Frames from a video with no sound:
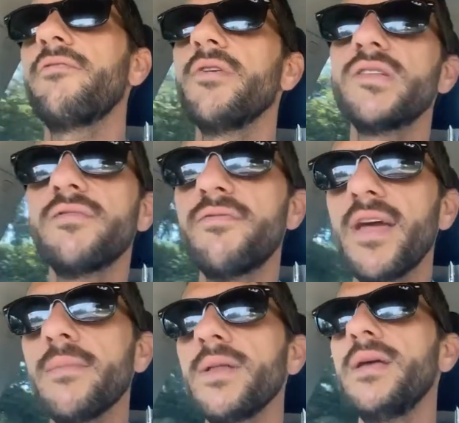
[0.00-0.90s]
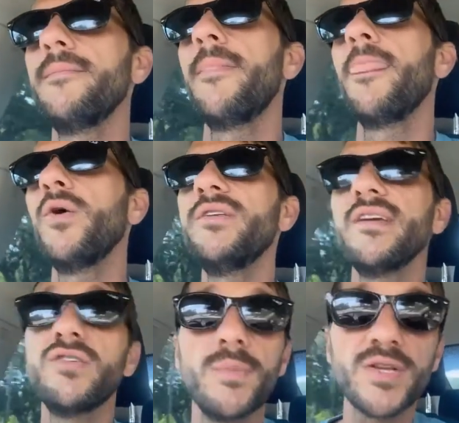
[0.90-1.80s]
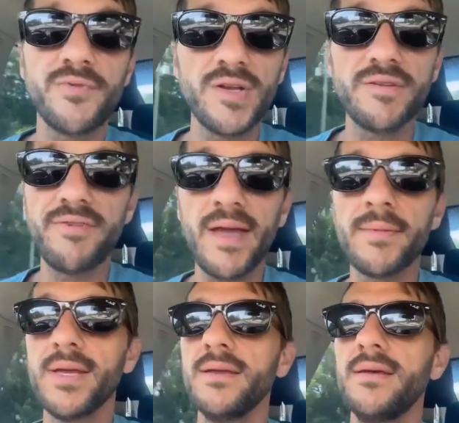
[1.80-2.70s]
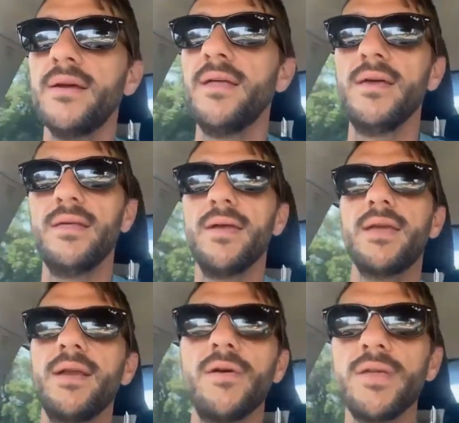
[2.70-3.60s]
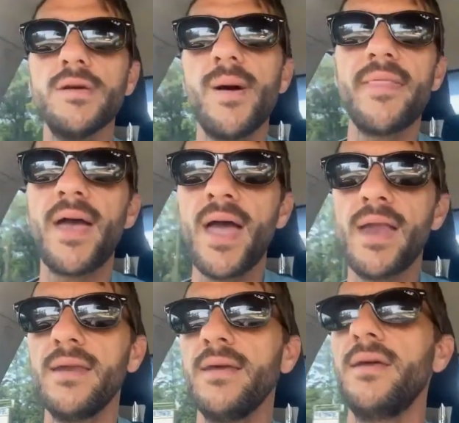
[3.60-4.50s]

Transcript: friends and family. Or you take too much friends and family, and they get on you about that.